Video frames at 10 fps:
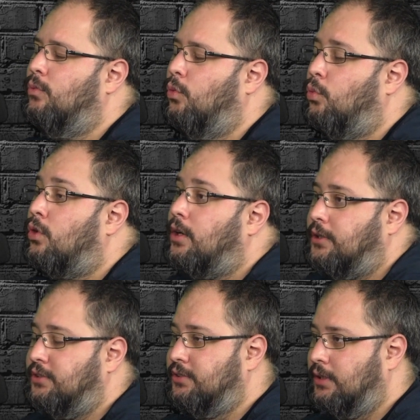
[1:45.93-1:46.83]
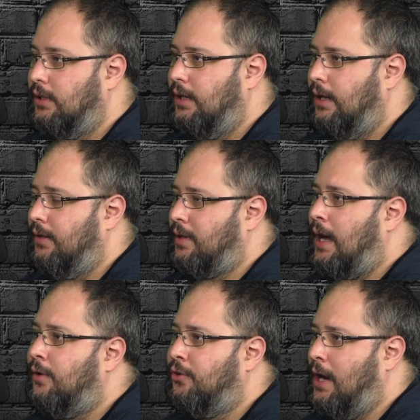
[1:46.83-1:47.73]
worst is
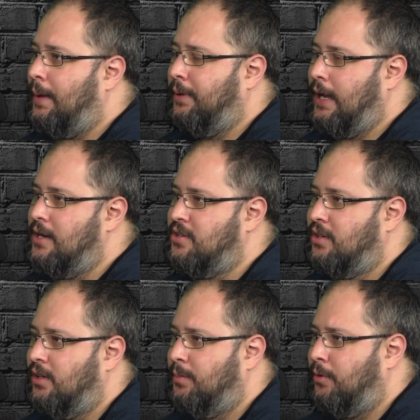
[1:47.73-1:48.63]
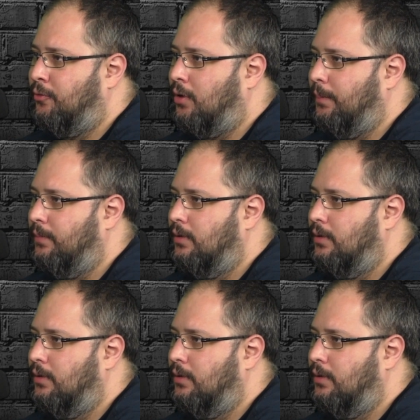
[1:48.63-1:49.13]
how's your application going to perform.